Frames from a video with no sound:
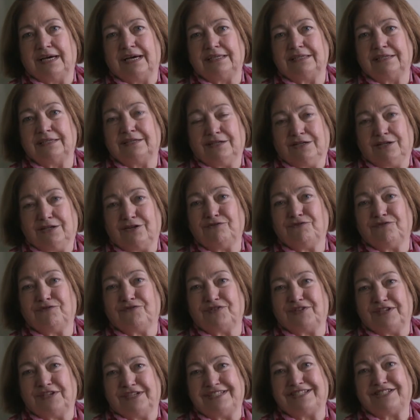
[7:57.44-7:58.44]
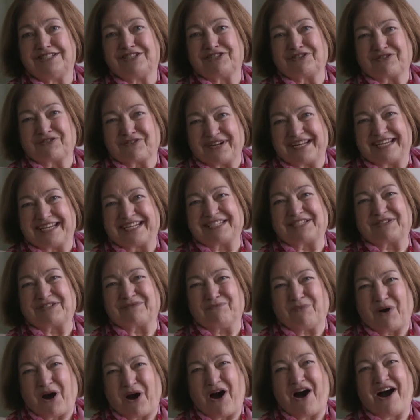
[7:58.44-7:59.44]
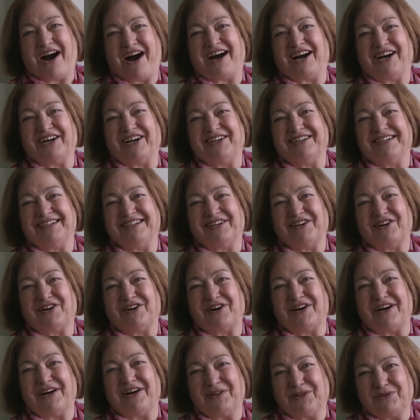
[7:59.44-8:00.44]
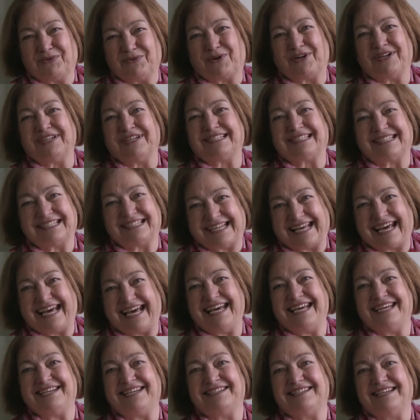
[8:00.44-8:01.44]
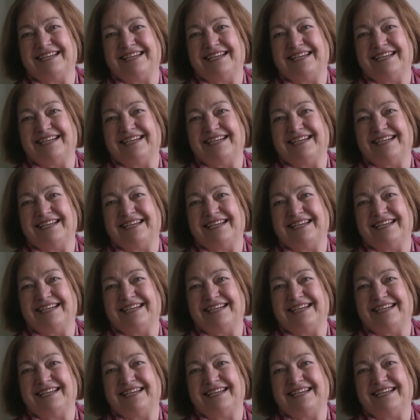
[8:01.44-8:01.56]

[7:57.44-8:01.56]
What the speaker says: And love is the greatest power in the world today.